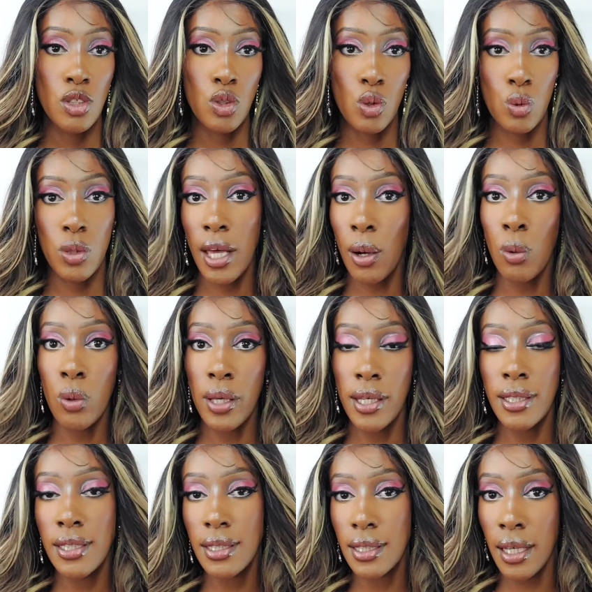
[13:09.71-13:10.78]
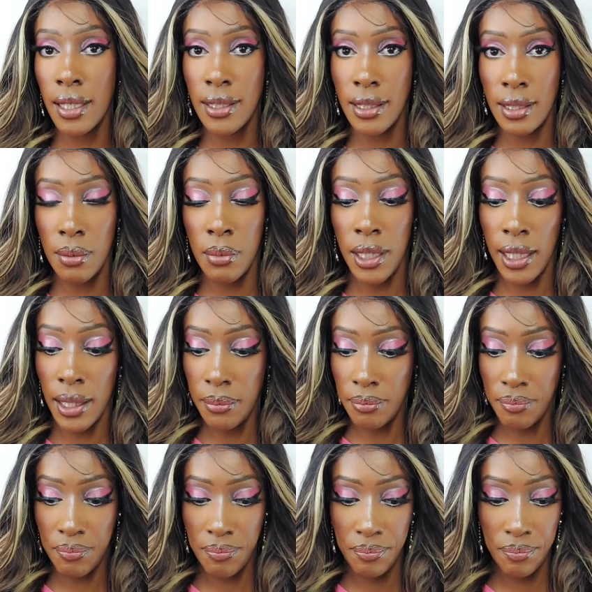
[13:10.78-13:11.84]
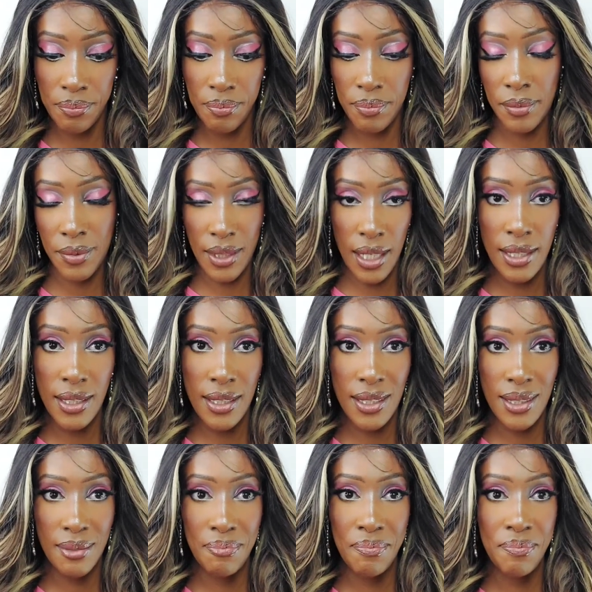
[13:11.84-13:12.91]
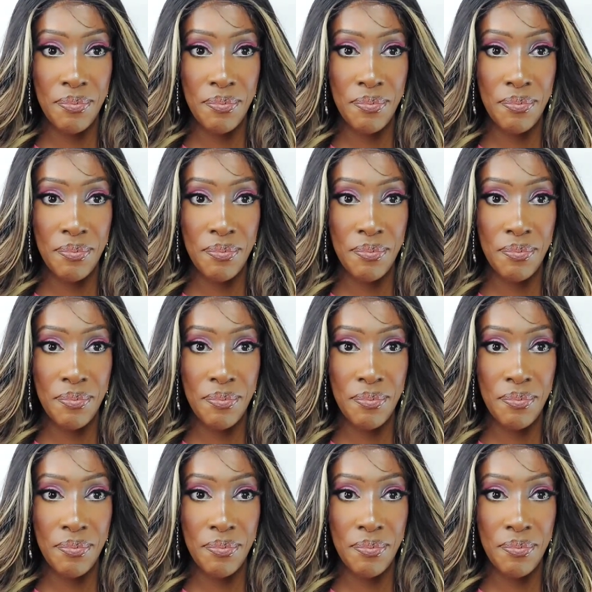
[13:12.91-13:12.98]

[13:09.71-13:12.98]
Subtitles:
So their wigs are similar. Yes.